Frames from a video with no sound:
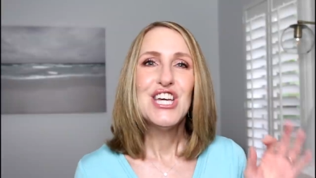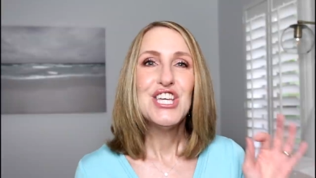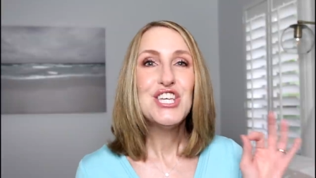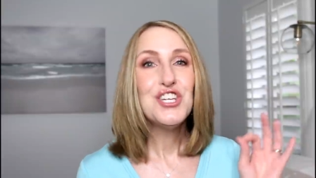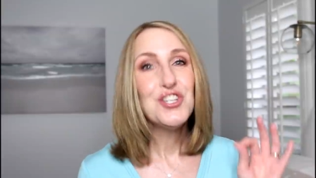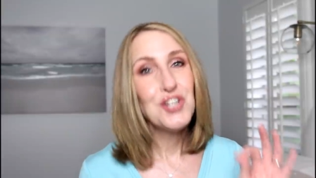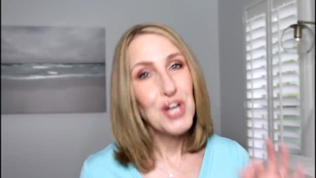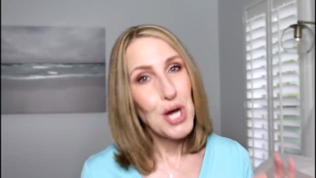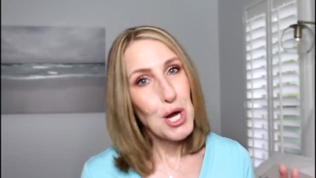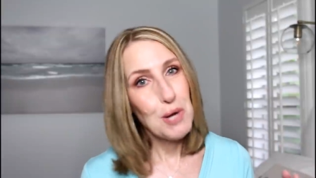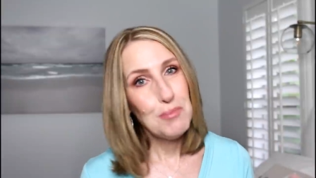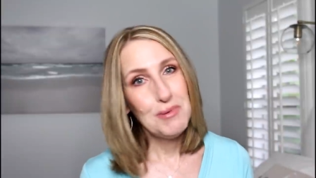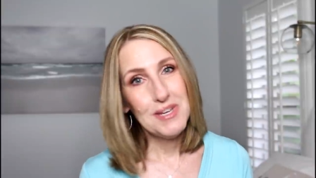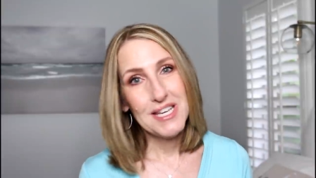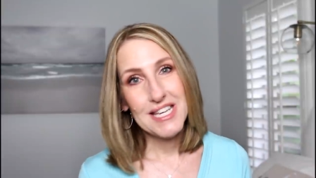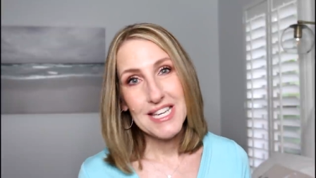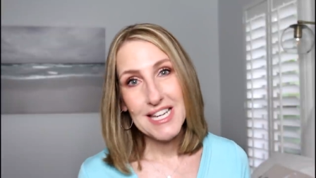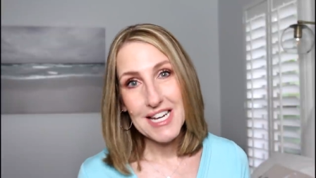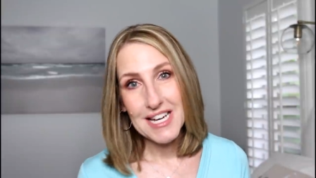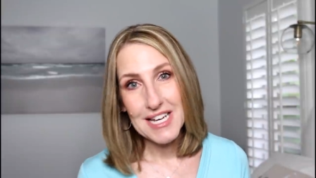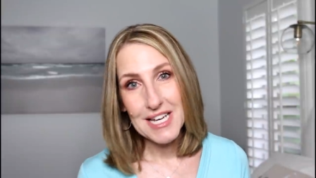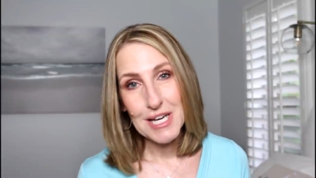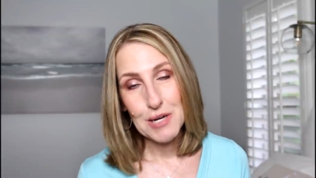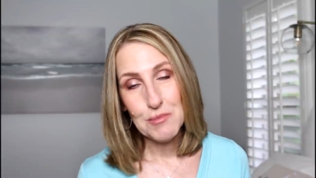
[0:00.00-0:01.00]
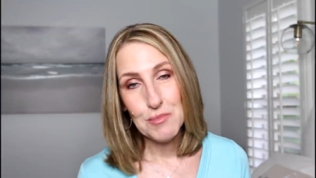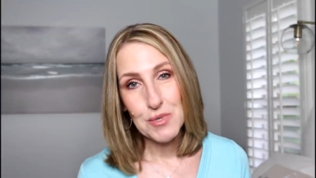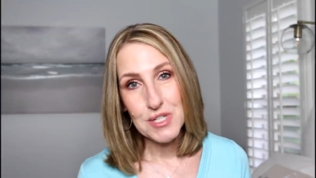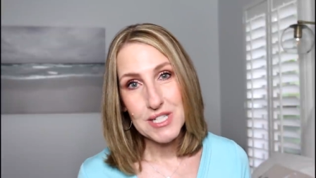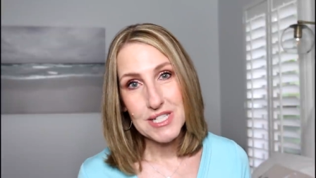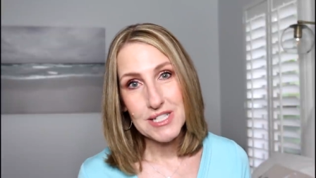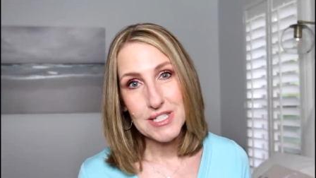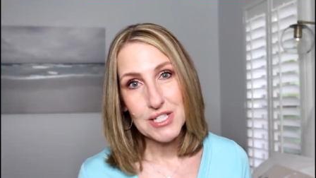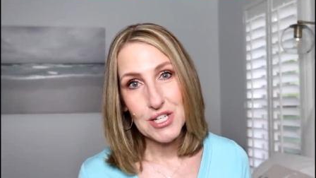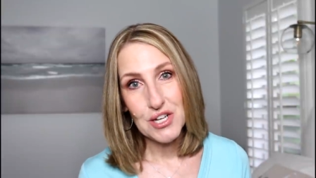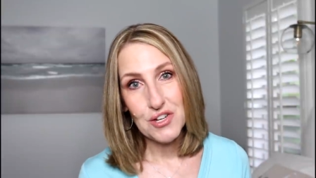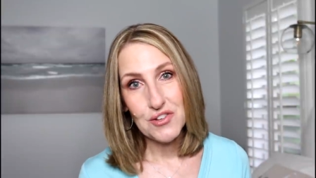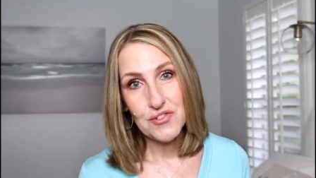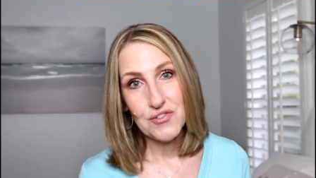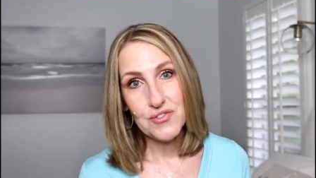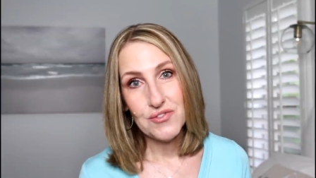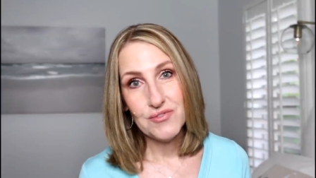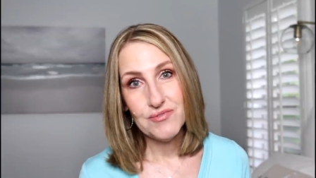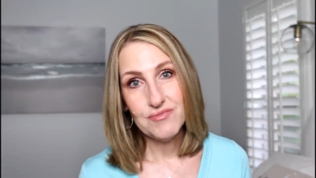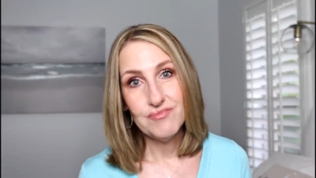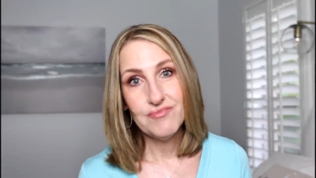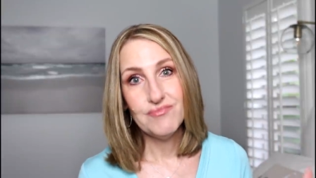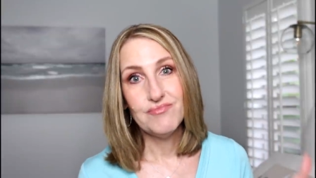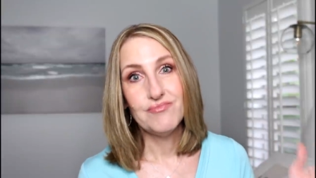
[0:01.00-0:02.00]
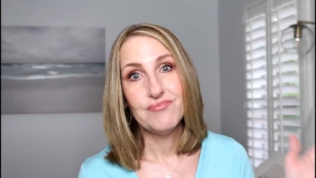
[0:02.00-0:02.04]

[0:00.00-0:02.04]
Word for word: You know how picky I am with stuff.